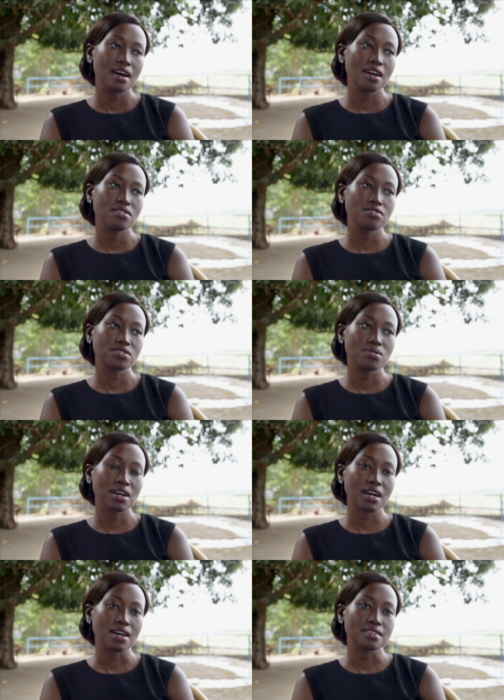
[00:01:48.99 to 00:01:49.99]
I also
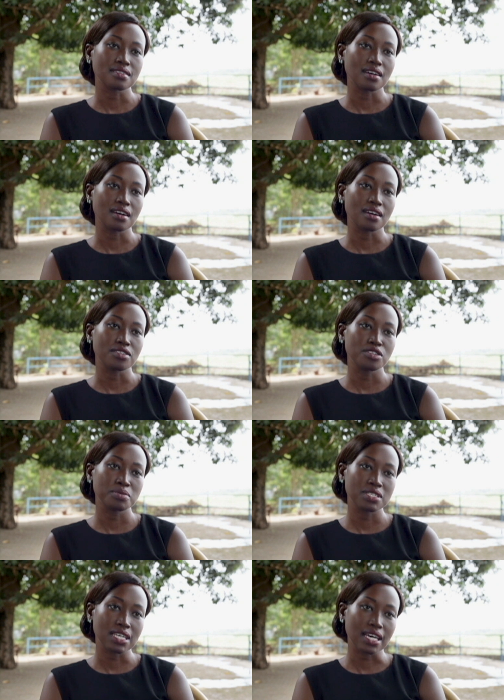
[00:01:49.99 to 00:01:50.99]
work as a deputy